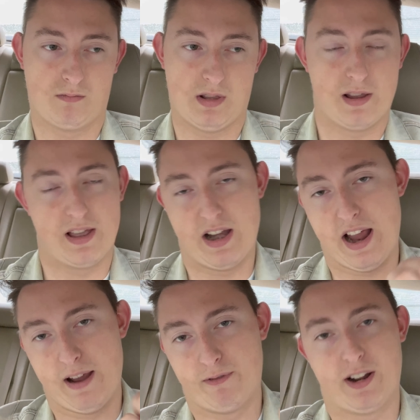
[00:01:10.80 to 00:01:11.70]
and
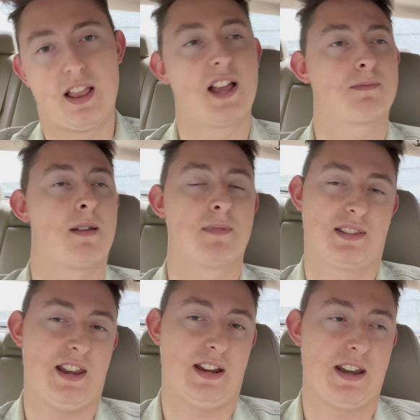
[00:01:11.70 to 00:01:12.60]
I realized my
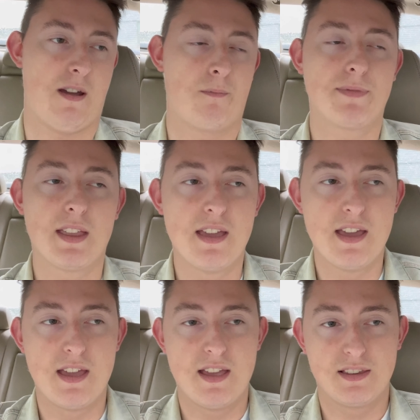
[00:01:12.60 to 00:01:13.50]
mistake now.
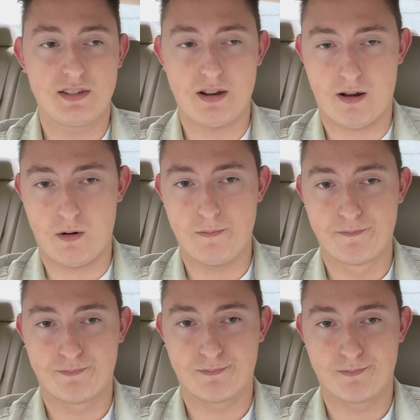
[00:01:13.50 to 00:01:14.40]
So
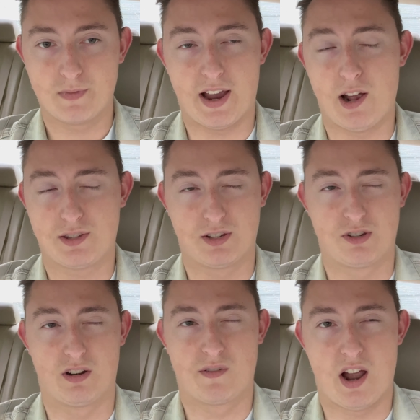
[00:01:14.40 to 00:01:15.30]
I also
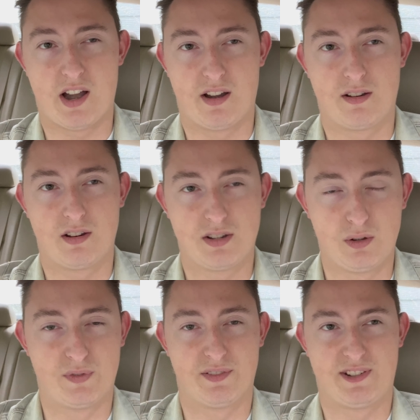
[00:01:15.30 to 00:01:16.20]
should have gotten
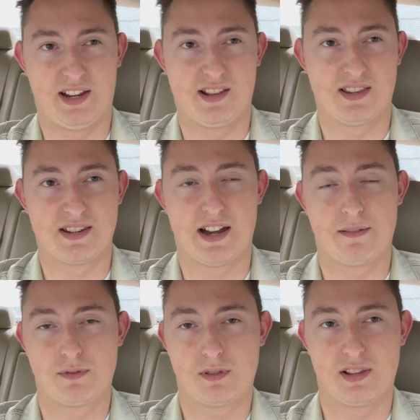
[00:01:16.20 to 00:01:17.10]
215s
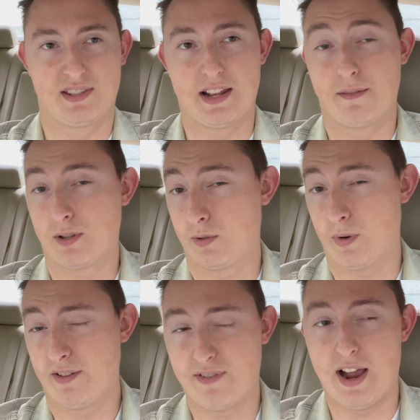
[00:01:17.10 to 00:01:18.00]
instead of
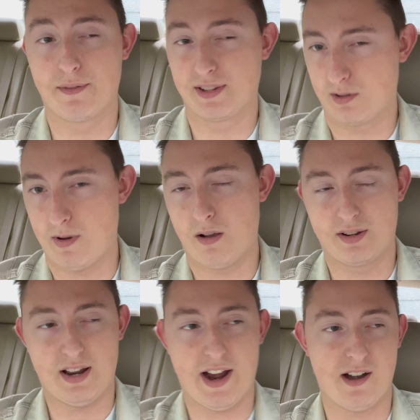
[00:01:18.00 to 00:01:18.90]
225s as well
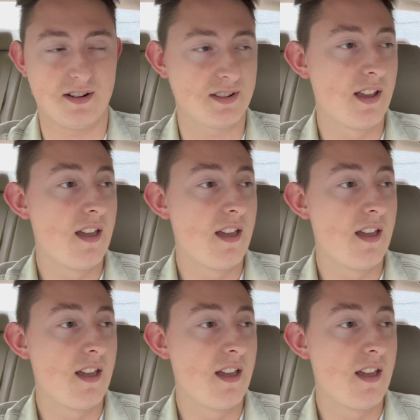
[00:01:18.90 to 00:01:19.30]
on tires.